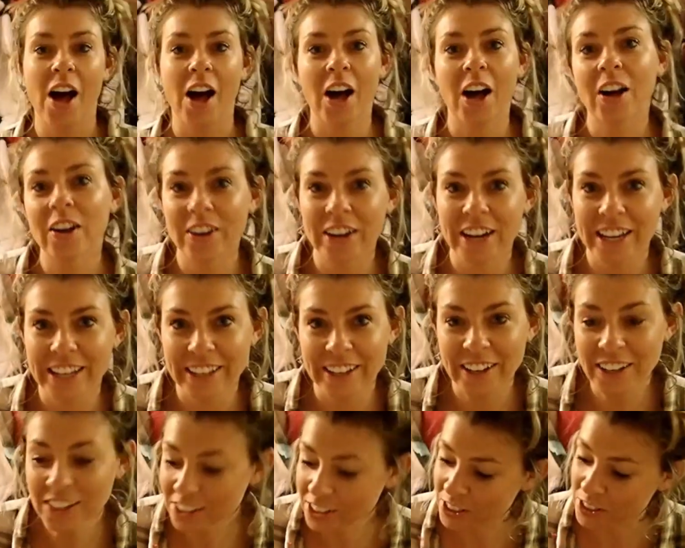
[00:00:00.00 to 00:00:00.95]
All right,
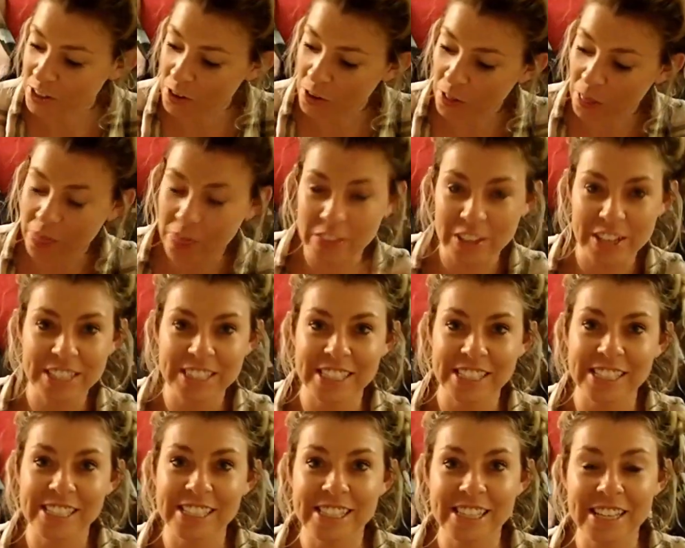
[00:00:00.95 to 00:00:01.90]
y'all, so this
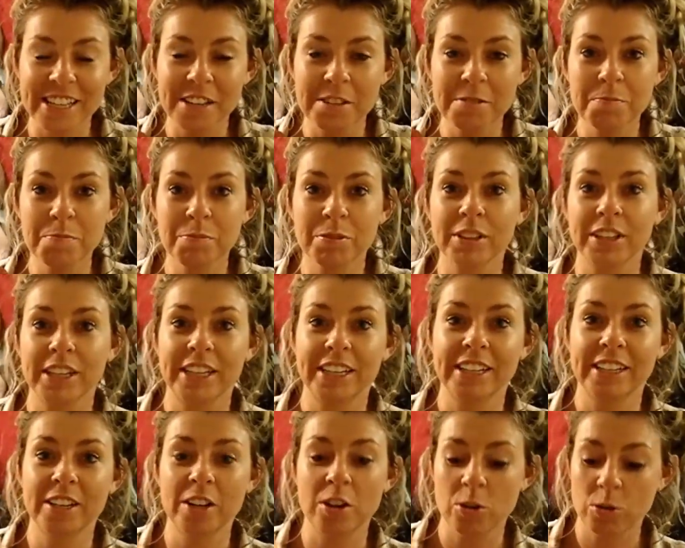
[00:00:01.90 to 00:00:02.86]
is the
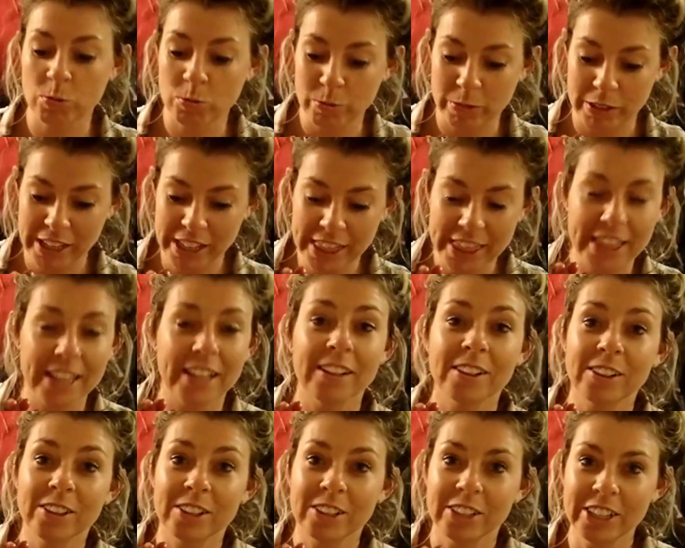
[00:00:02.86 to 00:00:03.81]
completed wreath
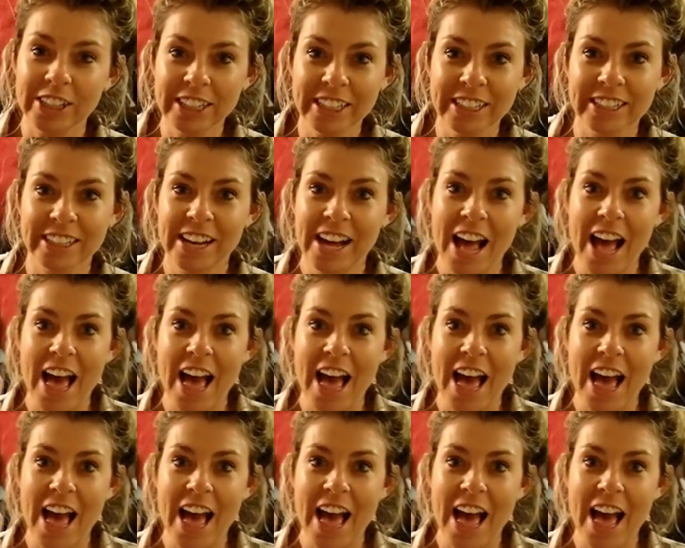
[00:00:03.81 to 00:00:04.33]
look.